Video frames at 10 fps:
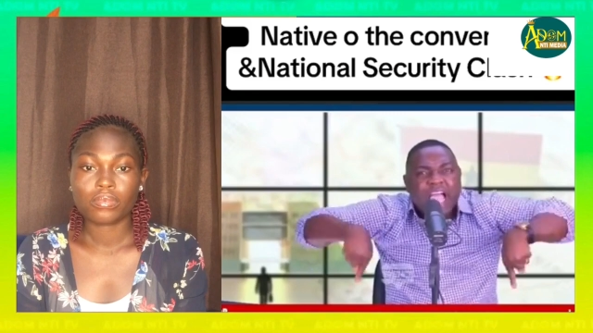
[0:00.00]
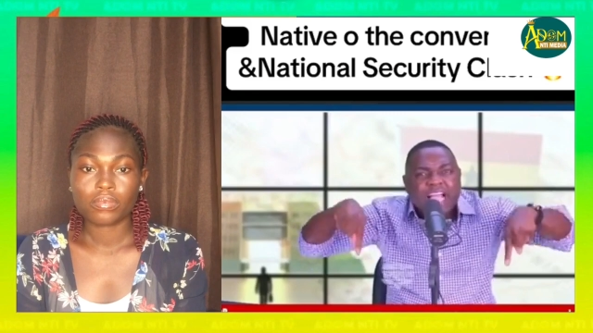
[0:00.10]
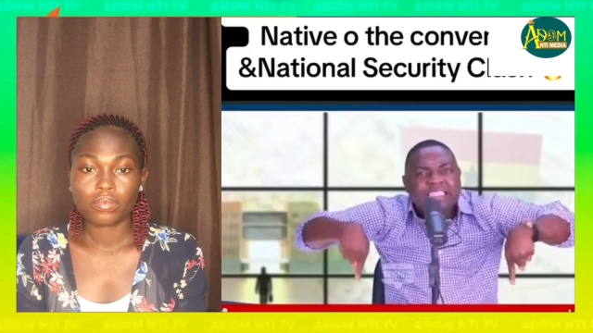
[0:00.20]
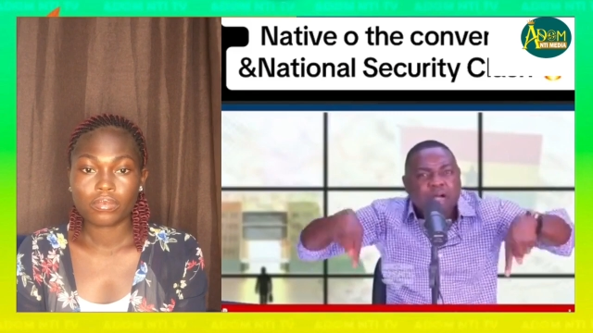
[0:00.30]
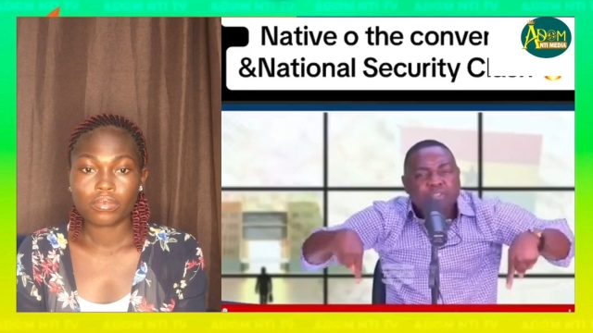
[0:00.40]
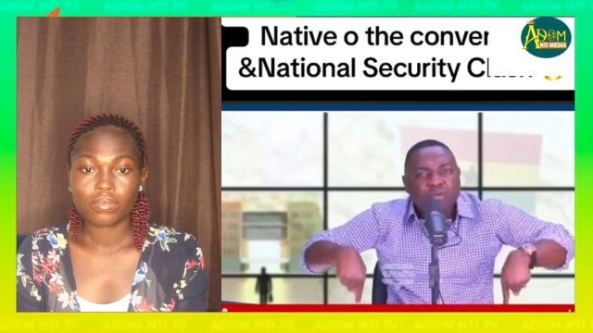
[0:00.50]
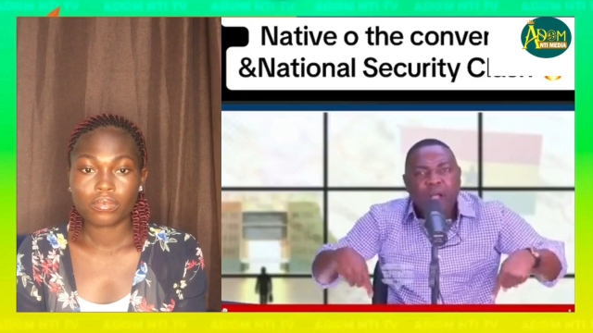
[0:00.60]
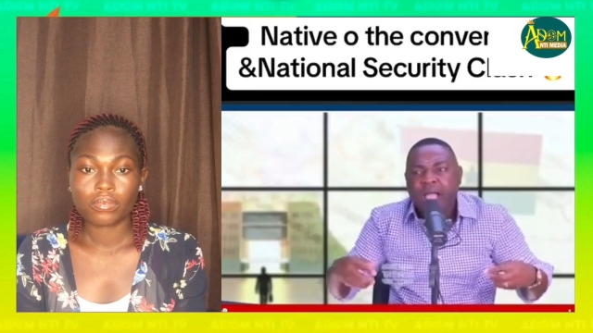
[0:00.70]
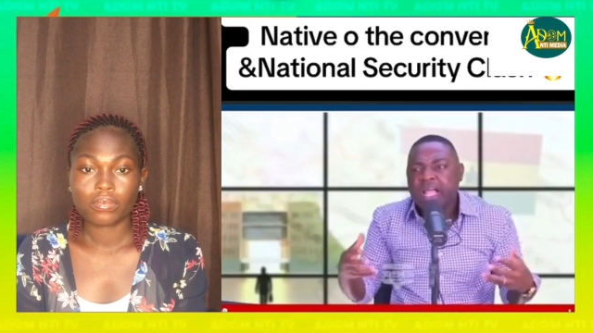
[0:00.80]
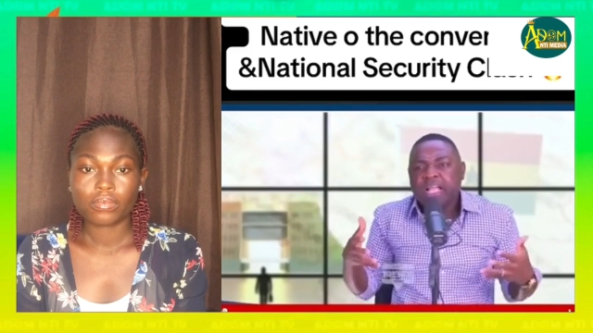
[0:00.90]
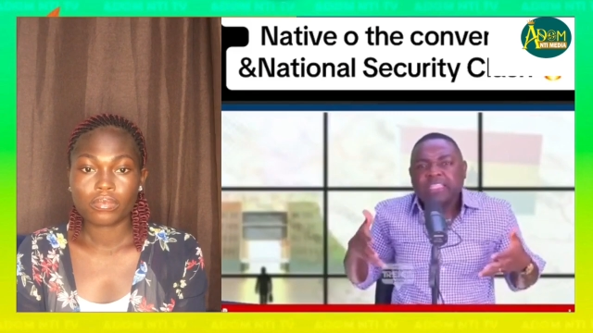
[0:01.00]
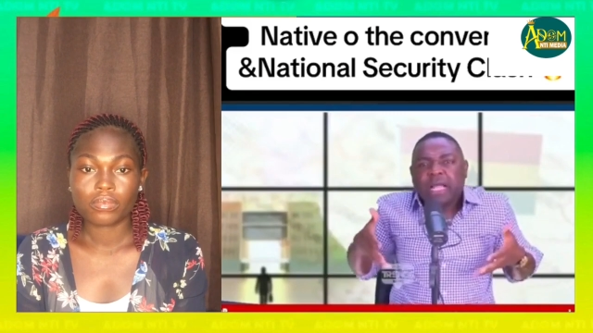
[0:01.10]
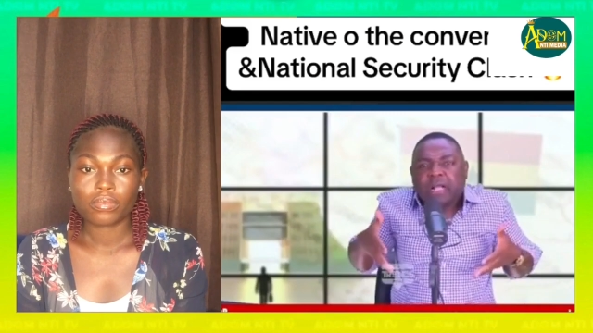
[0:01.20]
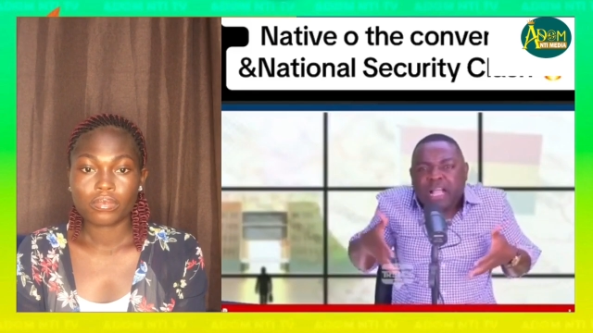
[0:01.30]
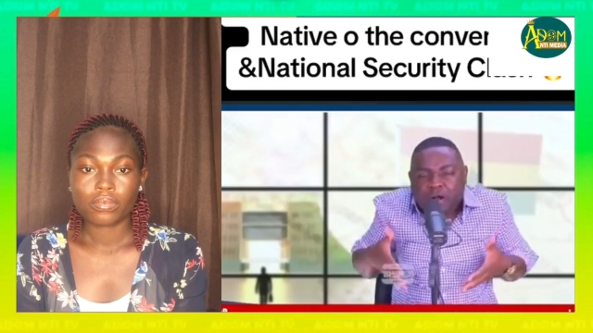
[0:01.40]
Speaker 1: country where the
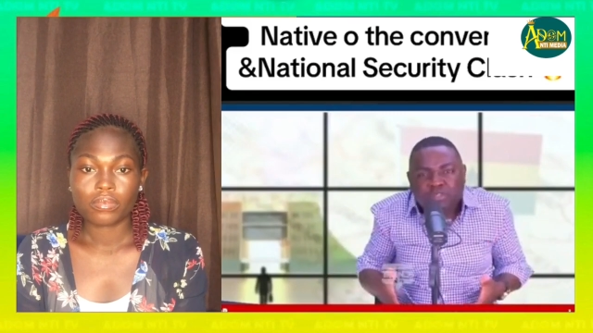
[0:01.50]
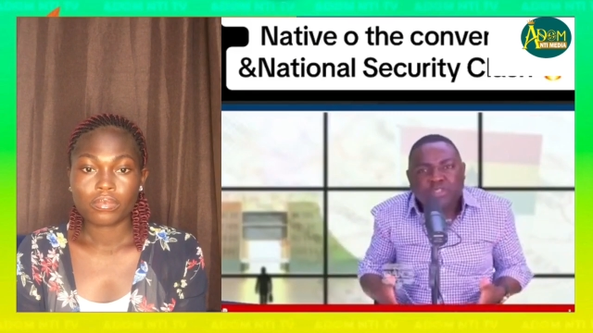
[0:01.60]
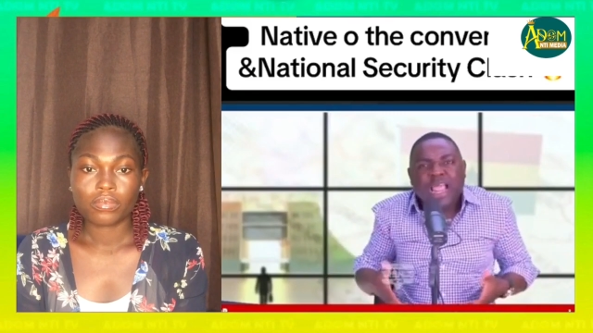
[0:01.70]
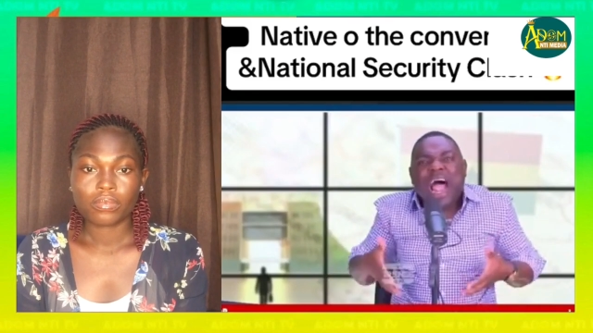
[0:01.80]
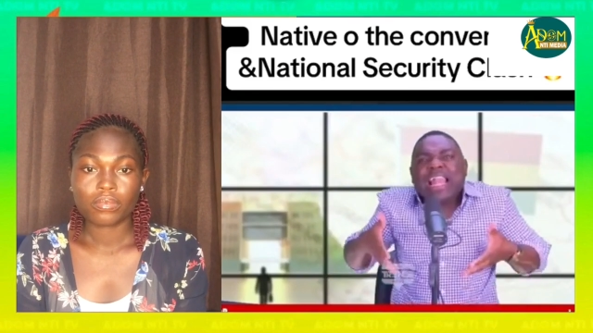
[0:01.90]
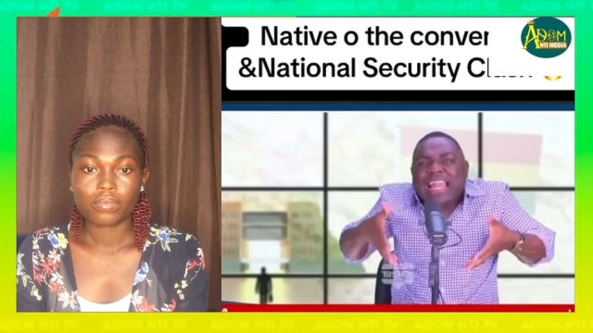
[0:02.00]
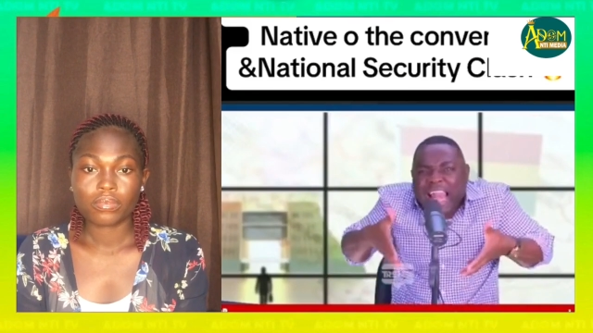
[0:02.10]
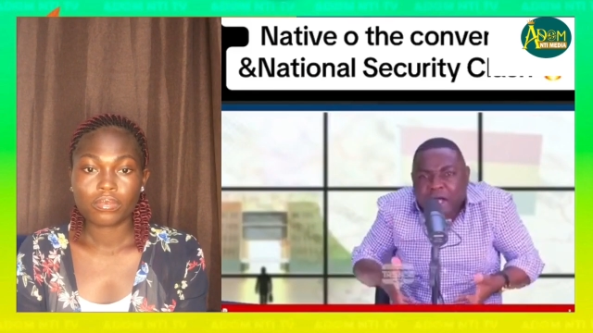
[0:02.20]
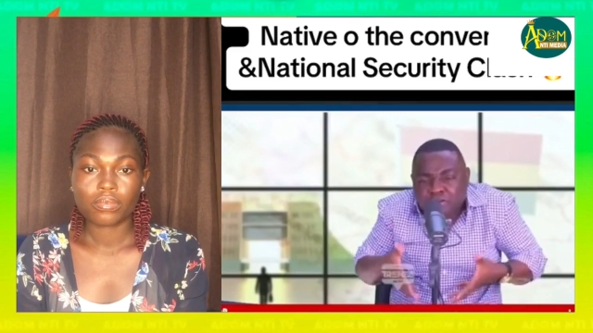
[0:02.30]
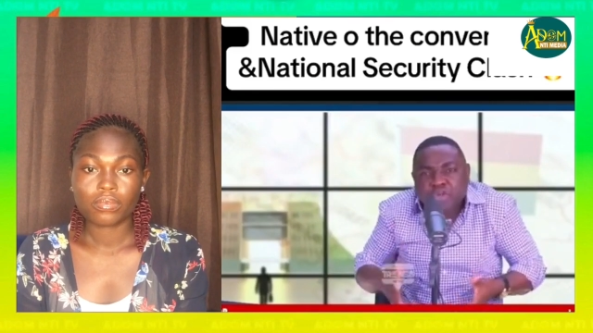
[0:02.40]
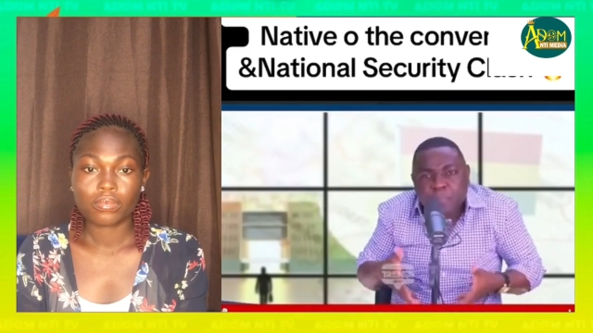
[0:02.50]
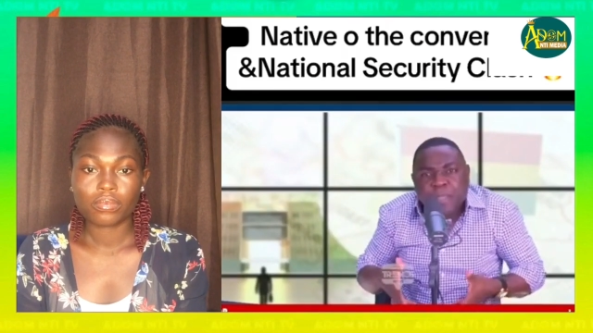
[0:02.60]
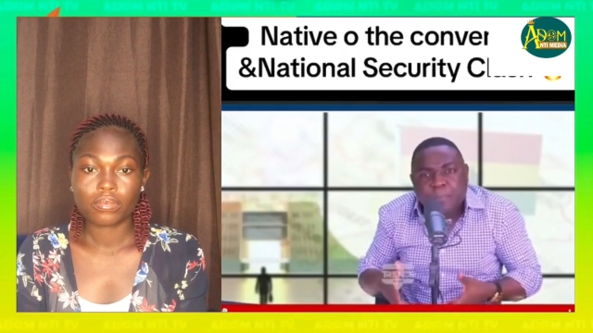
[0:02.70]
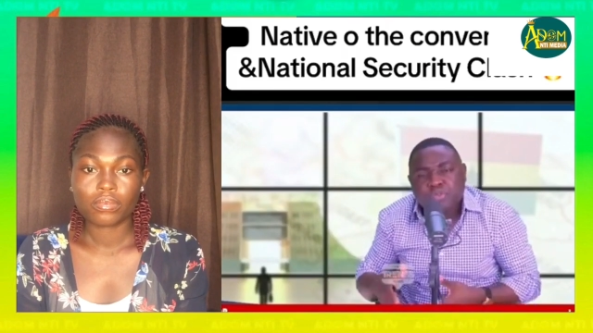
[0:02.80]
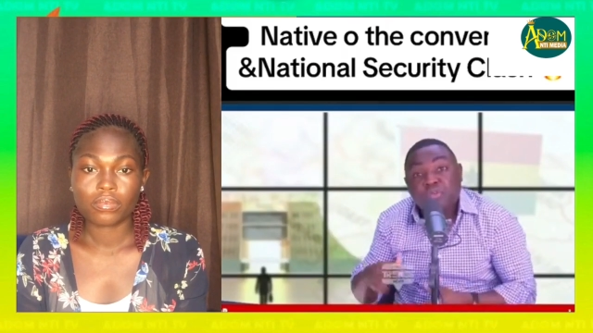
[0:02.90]
country allowed you people
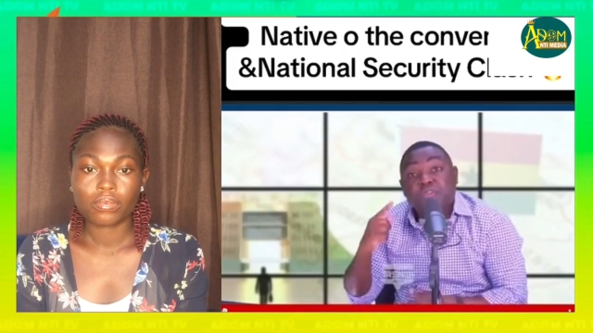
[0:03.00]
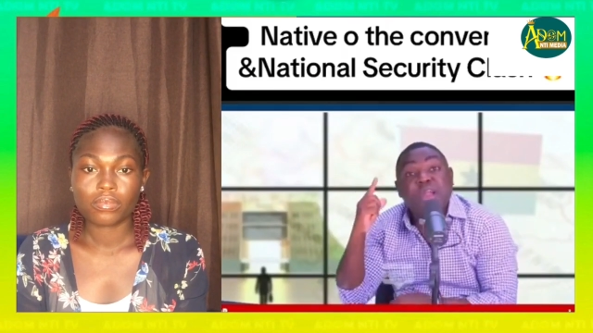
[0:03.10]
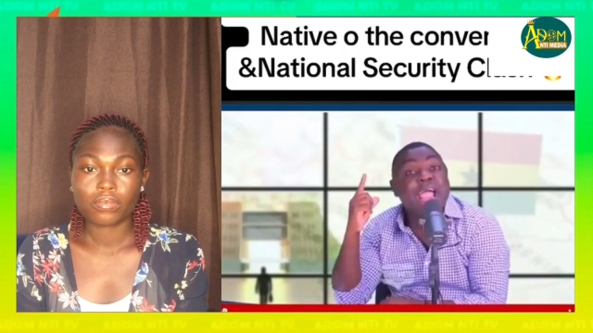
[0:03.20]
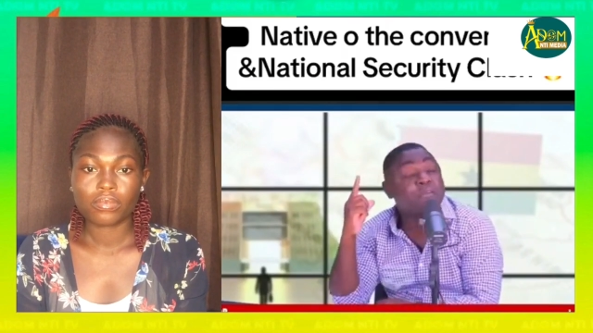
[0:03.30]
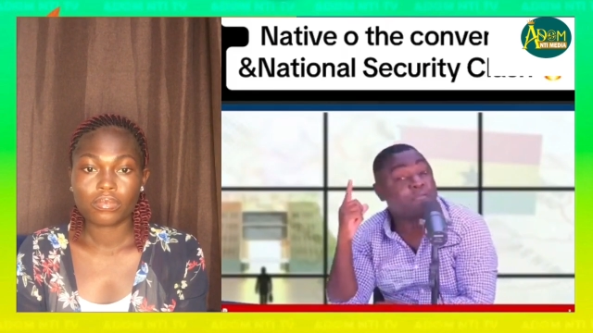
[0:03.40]
to thrive.